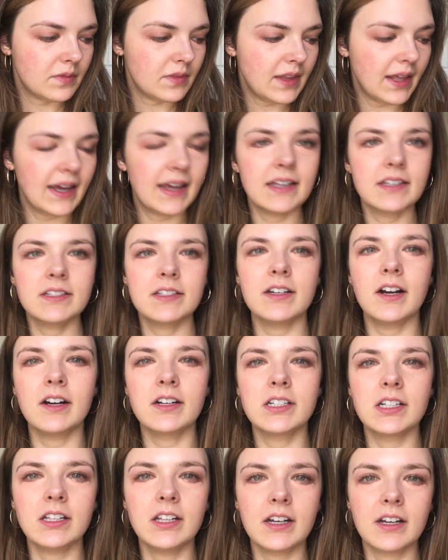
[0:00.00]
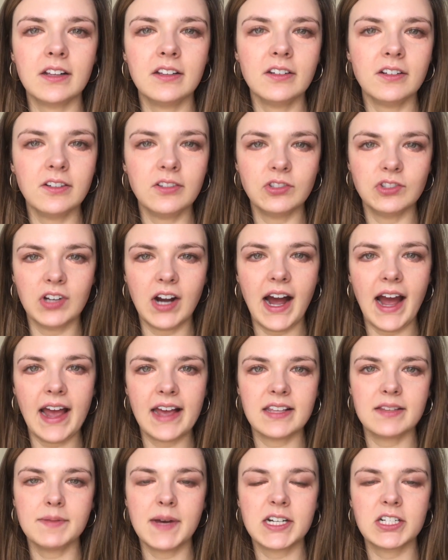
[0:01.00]
they can start to look a little dry,
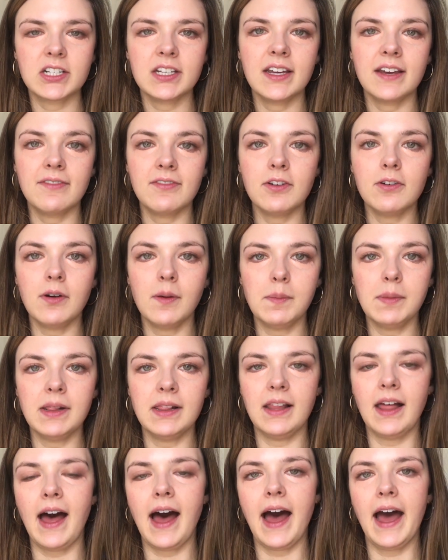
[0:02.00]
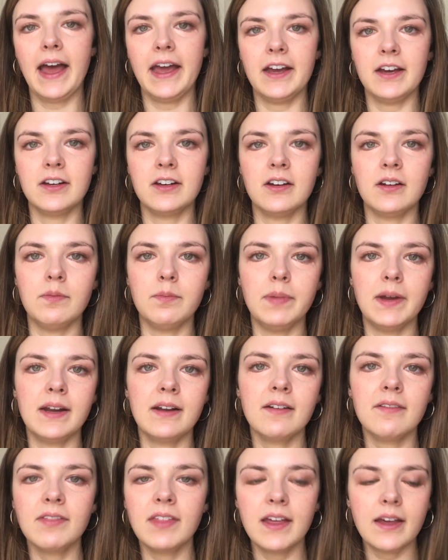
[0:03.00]
especially if you apply a good bit
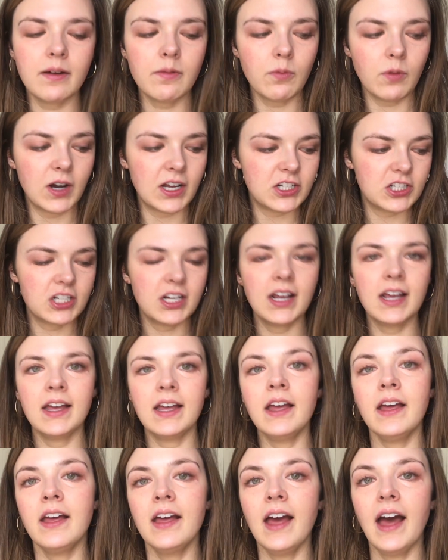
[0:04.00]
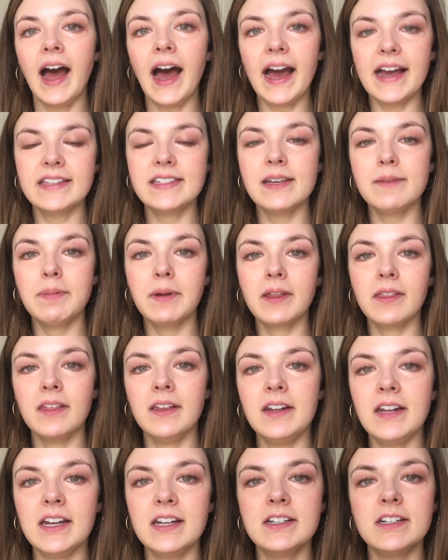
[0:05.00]
of them, which I
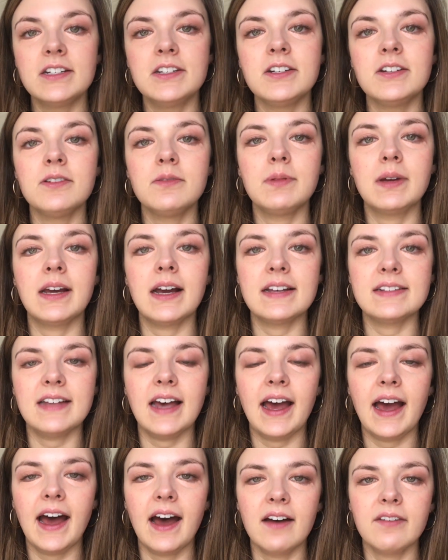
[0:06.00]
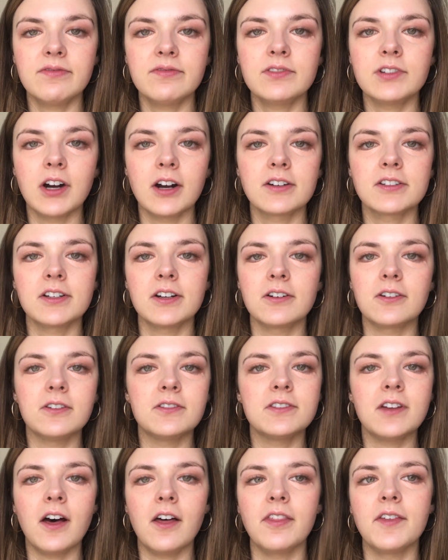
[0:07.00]
typically need to do because I have dark
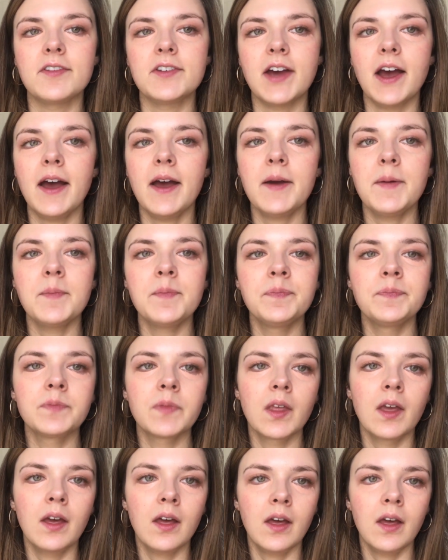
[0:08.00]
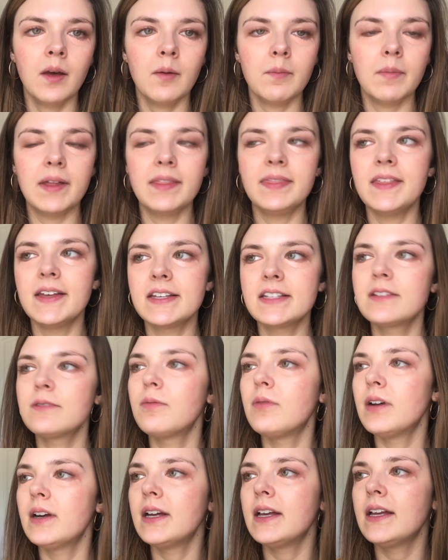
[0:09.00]
circles all the time, but this
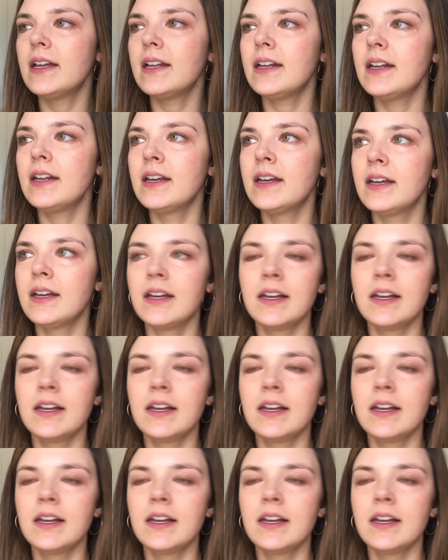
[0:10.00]
one